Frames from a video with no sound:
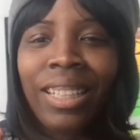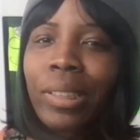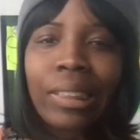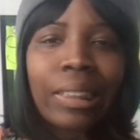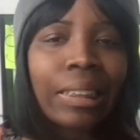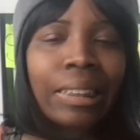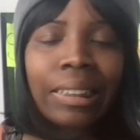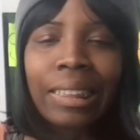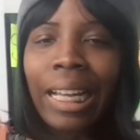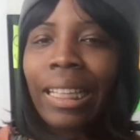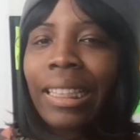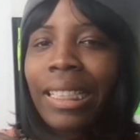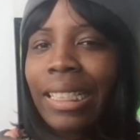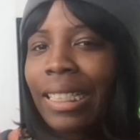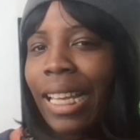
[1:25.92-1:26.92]
Because it's
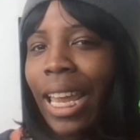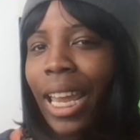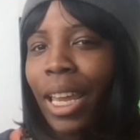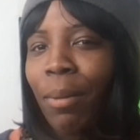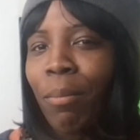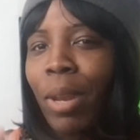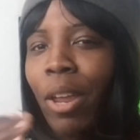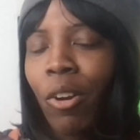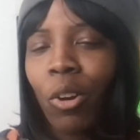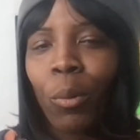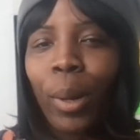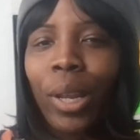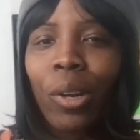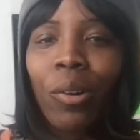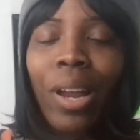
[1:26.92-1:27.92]
not the same
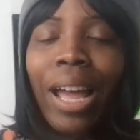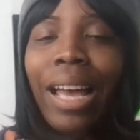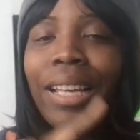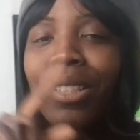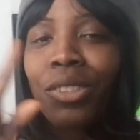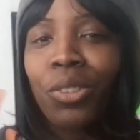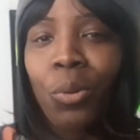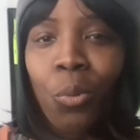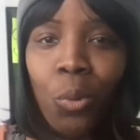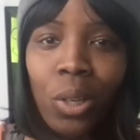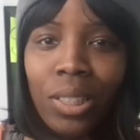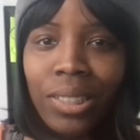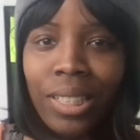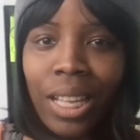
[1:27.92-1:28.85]
narrator as the ones